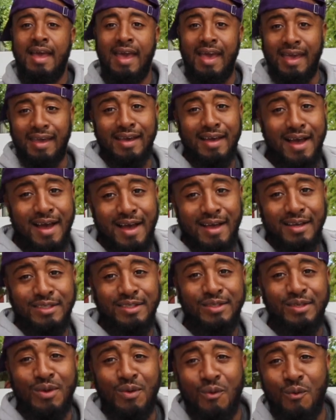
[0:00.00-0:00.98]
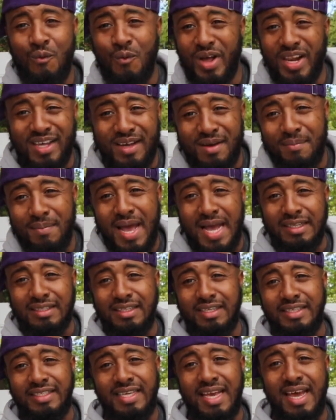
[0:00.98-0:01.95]
Hey guys, welcome back
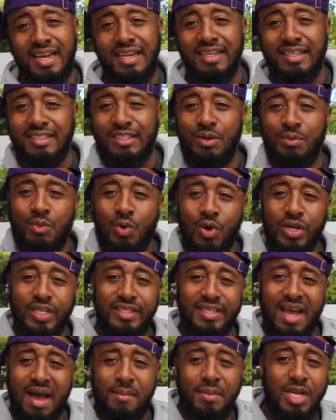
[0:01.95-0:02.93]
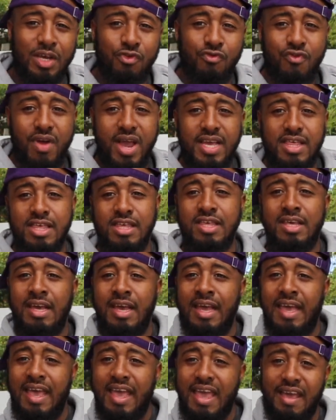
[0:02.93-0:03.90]
to the channel. It's your boy Dominic Rich.
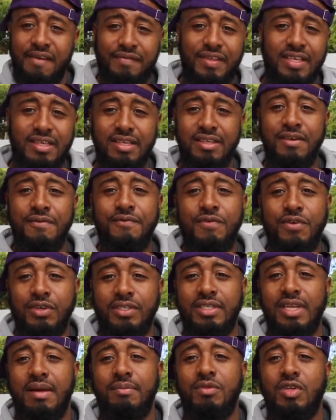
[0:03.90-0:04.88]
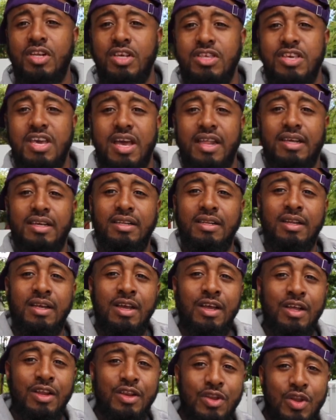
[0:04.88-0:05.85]
If this is your first time to the channel,
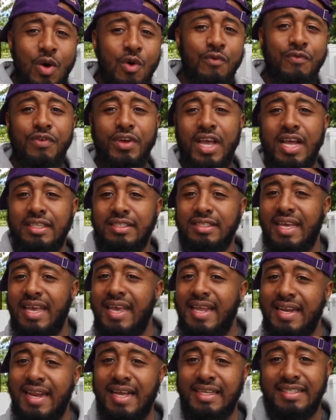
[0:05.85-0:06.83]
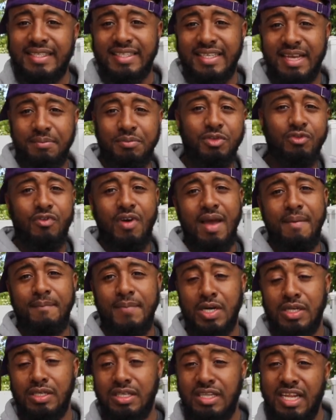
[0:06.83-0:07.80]
don't forget to hit that subscribe
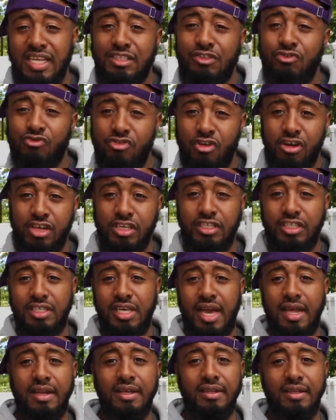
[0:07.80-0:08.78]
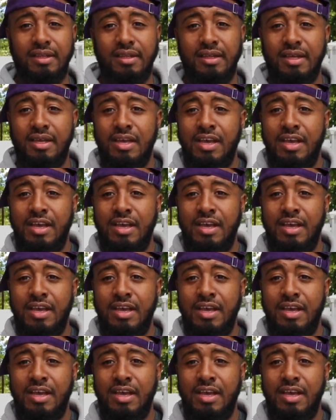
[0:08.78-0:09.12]
button. Let's grow this channel.